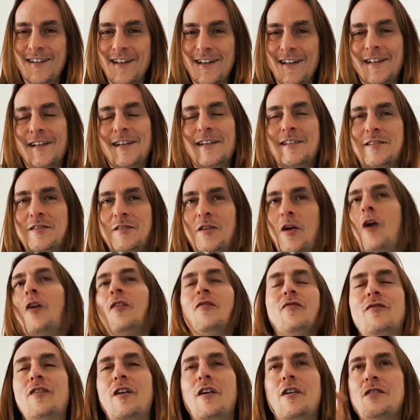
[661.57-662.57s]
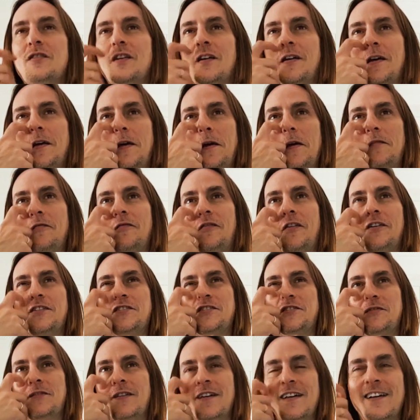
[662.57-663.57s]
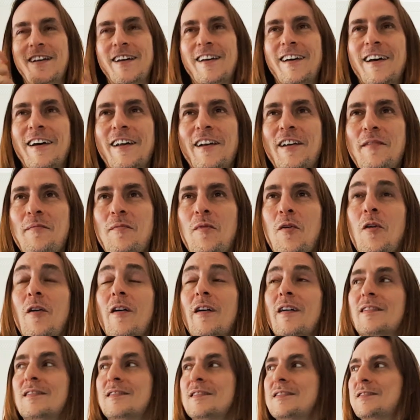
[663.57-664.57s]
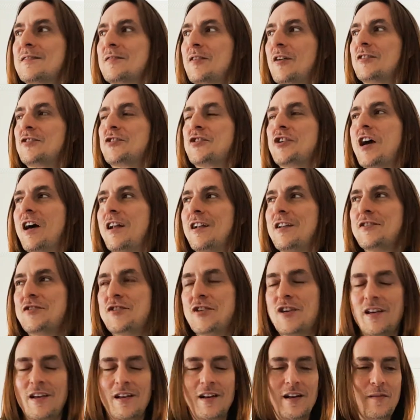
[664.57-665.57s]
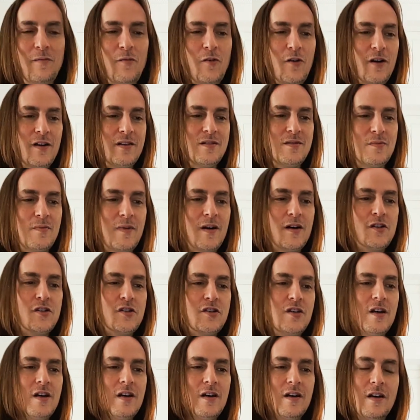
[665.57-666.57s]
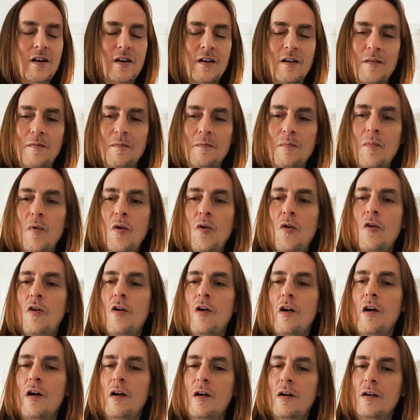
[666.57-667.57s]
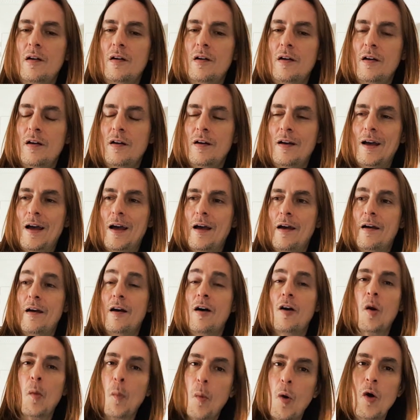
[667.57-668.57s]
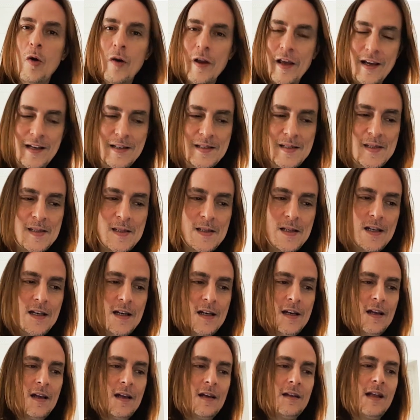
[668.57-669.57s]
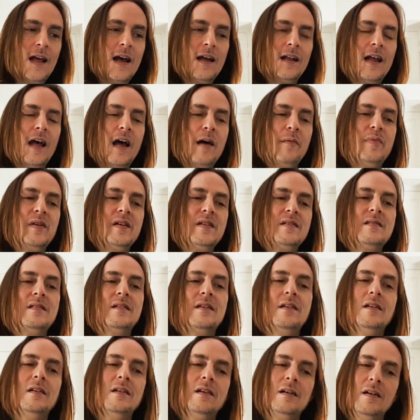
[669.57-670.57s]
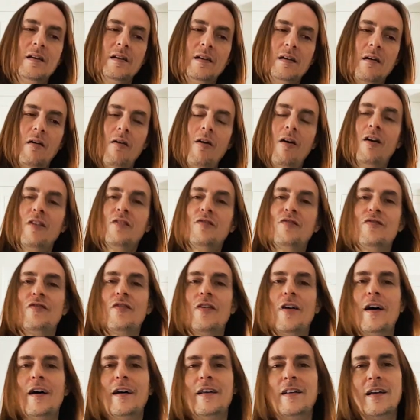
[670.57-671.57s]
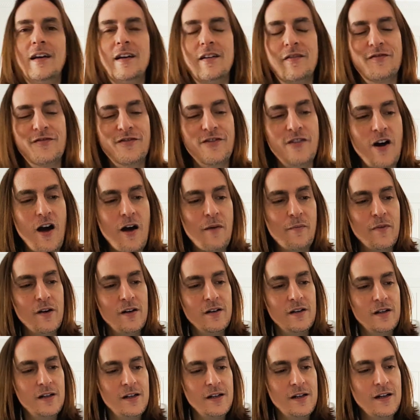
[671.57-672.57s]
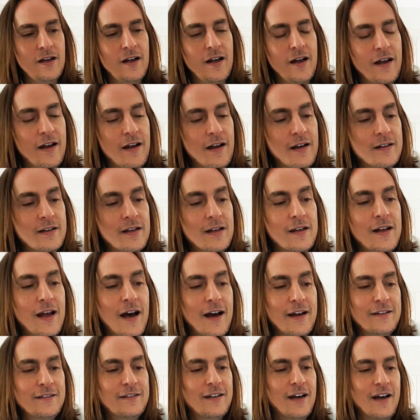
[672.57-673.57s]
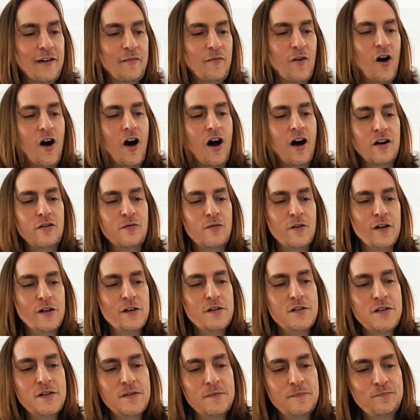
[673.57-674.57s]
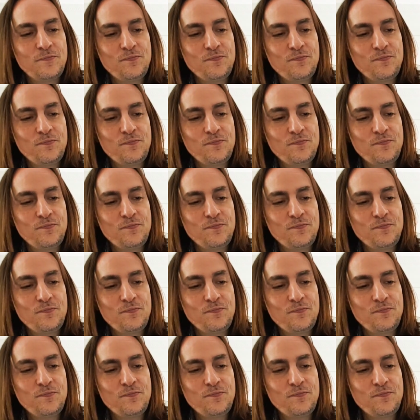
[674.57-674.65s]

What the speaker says: It is not frustrating anymore. It is not challenging anymore. It's much more harmonious. That happens on Friday from the nighttime onwards.